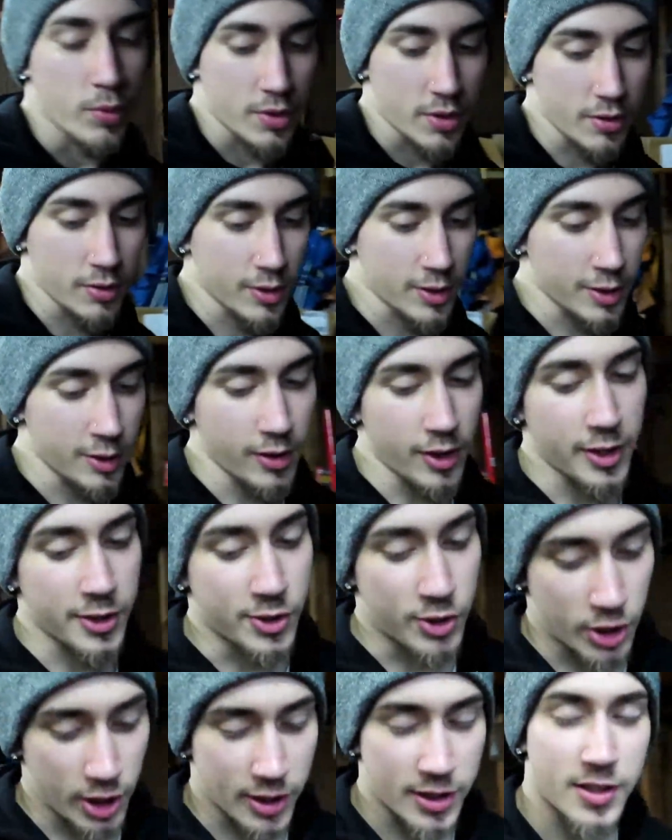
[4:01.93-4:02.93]
With a little
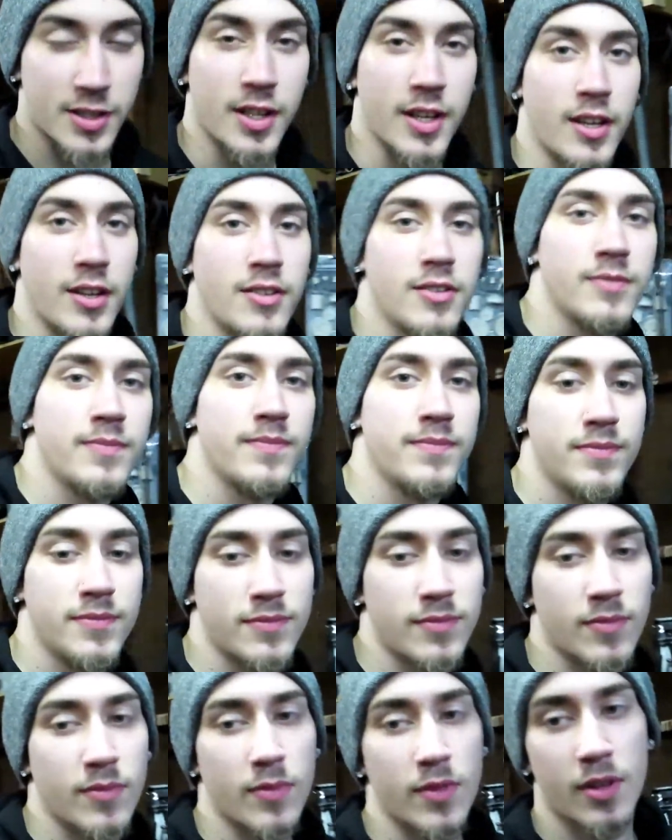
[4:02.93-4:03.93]
adjusting,
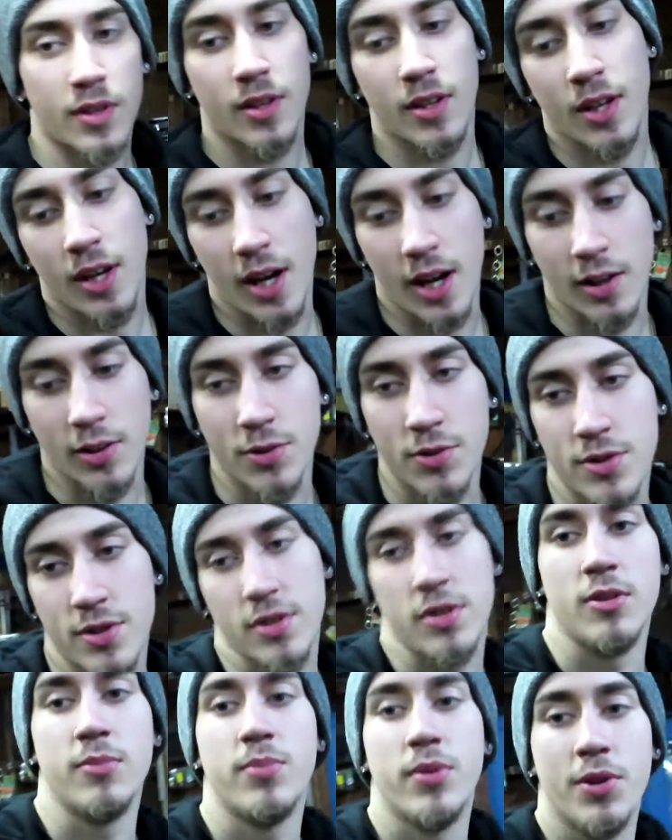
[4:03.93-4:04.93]
I
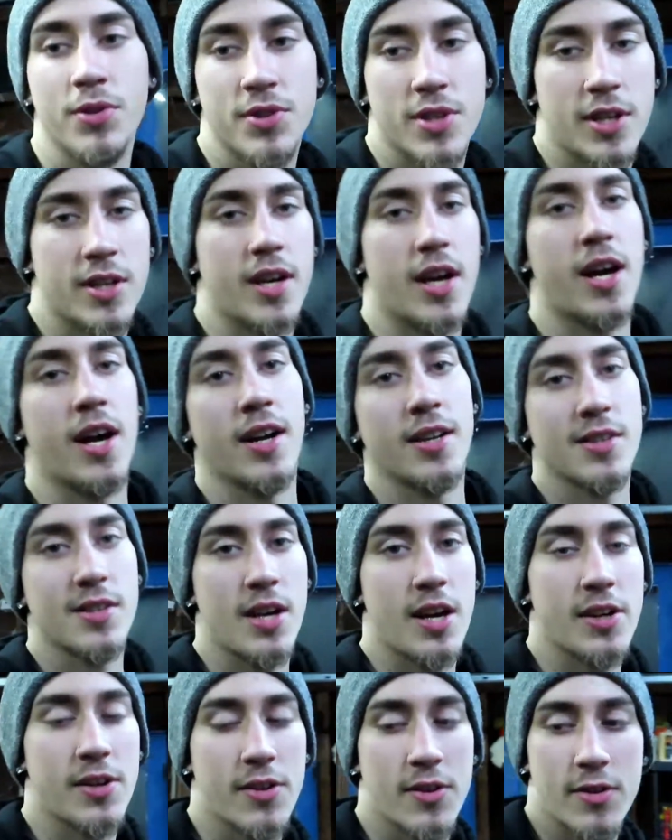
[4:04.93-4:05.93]
loosened the bolts on the hot
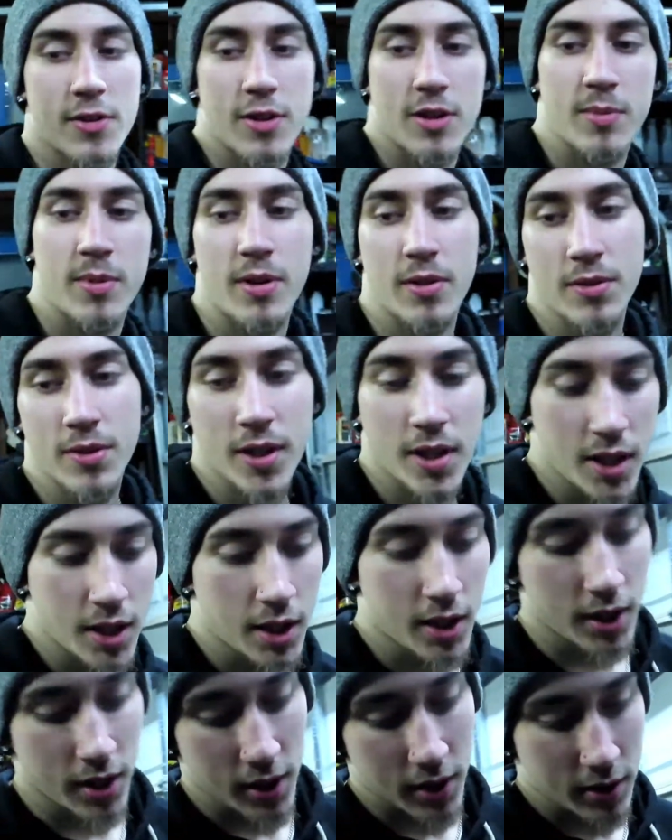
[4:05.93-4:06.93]
side of the turbo
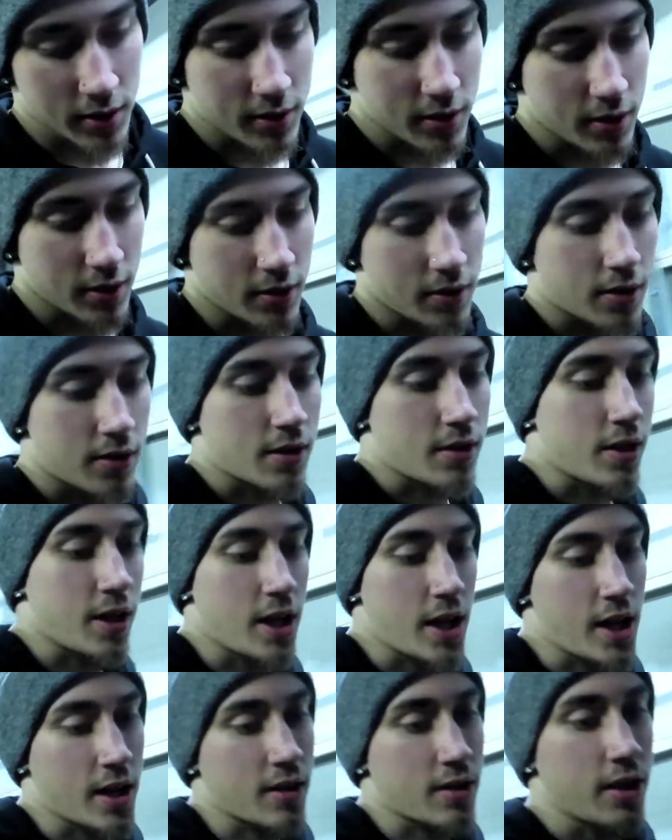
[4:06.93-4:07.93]
to
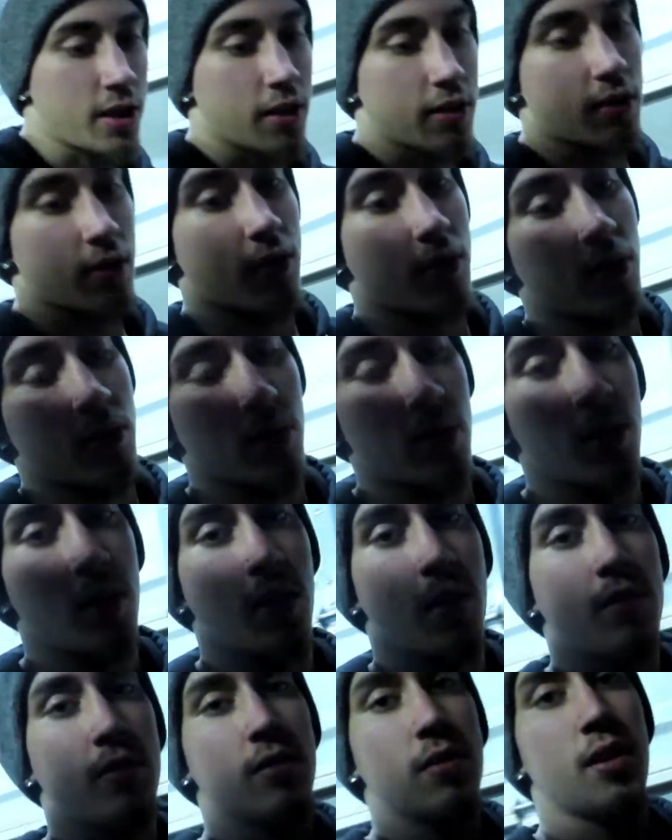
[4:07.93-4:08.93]
clock like the whole
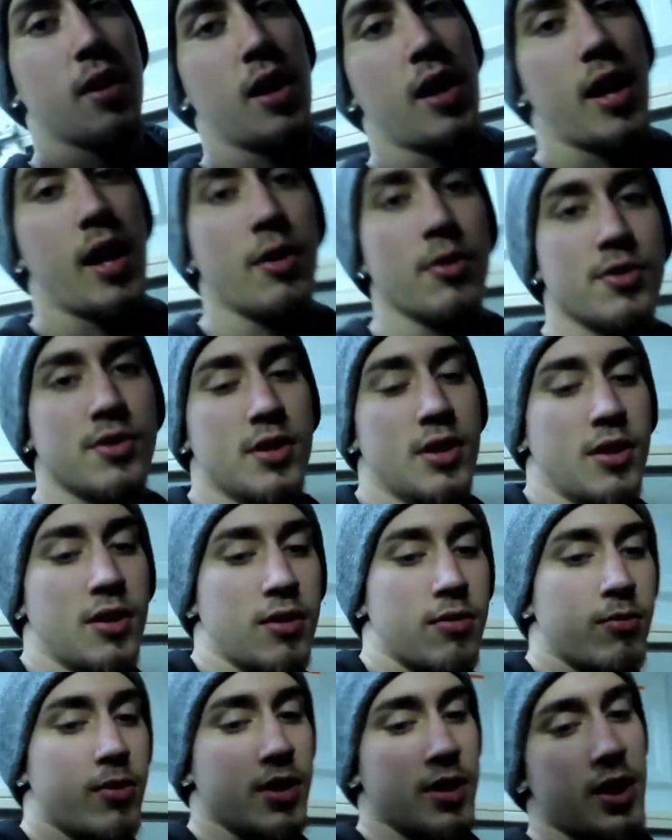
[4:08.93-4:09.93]
housing
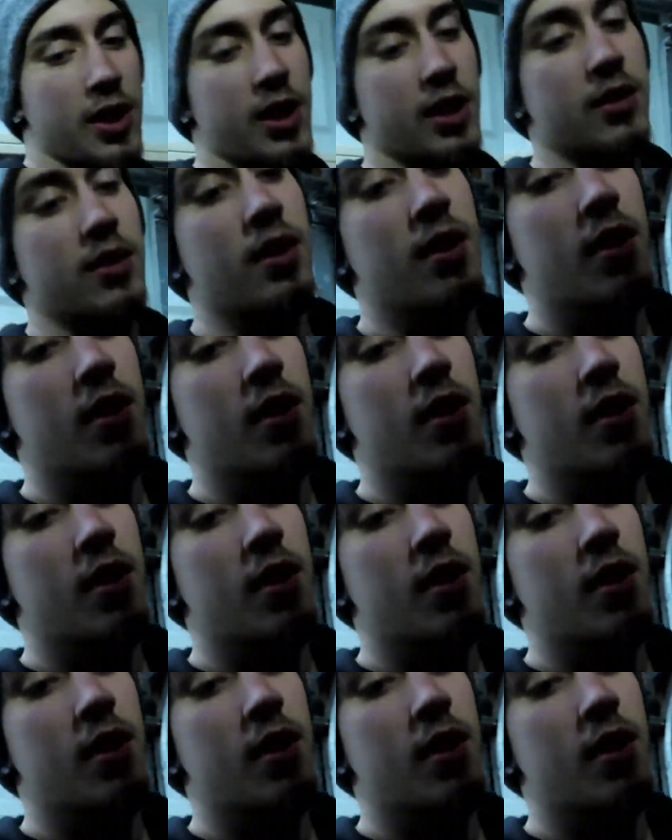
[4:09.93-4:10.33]
and whatnot,